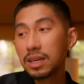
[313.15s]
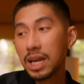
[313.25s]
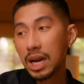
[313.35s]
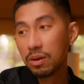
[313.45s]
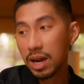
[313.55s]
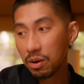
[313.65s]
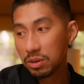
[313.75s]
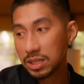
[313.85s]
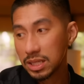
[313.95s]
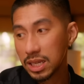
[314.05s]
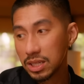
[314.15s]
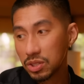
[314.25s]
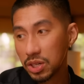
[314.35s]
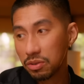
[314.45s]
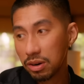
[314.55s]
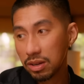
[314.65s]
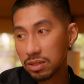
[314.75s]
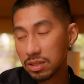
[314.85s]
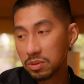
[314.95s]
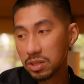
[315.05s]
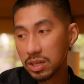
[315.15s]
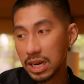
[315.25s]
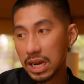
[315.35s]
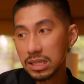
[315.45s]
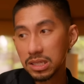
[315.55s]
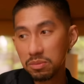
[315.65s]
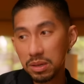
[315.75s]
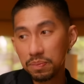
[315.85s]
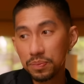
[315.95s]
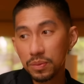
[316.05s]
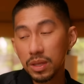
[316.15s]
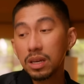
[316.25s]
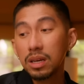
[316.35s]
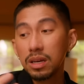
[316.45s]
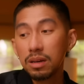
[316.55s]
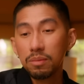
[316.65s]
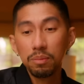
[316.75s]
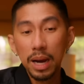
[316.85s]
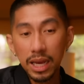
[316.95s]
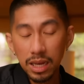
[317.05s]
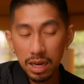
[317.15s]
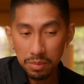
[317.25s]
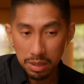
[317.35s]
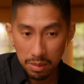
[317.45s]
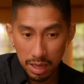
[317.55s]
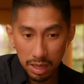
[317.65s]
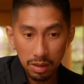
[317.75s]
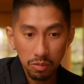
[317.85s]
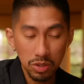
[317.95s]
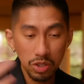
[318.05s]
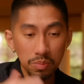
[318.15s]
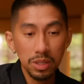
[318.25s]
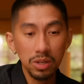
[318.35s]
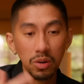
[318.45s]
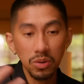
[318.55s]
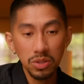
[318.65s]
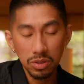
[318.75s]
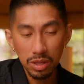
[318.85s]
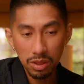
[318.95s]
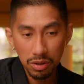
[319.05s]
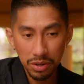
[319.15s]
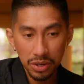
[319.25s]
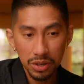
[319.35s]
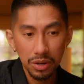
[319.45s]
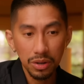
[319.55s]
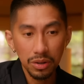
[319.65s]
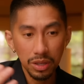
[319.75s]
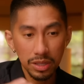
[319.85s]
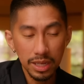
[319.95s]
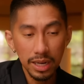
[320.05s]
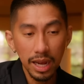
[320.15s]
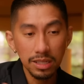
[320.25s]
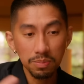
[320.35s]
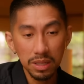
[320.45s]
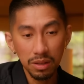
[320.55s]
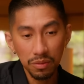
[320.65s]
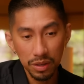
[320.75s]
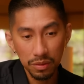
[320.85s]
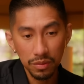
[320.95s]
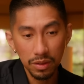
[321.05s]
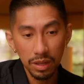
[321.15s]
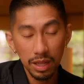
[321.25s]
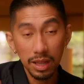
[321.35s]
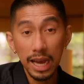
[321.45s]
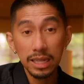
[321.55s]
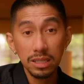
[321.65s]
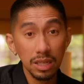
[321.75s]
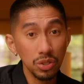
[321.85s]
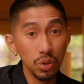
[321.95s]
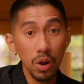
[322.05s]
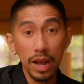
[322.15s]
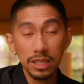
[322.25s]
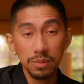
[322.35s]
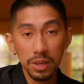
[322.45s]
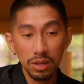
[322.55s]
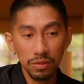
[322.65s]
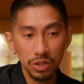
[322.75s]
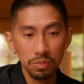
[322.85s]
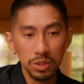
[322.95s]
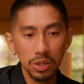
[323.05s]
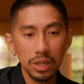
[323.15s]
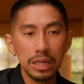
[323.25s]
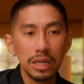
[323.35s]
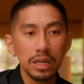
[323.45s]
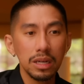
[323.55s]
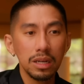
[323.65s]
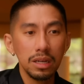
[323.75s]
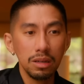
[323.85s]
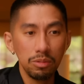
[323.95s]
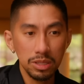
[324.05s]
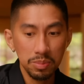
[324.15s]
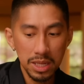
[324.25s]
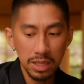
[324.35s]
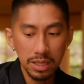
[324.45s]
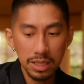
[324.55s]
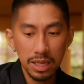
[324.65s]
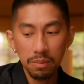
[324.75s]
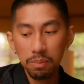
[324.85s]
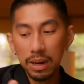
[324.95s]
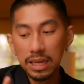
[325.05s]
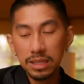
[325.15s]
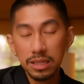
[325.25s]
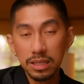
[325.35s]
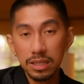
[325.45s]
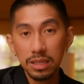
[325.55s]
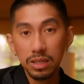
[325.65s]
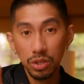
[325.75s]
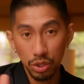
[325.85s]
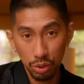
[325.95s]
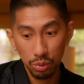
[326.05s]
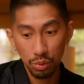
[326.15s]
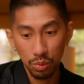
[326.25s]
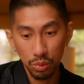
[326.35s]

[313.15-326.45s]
Now, how is it going to turn around? This is what you're going to ask me. By coming May, when Jupiter goes to the third, it's going to aspect the fifth, and that's a strong aspect of Jupiter, which means it's going to bless you.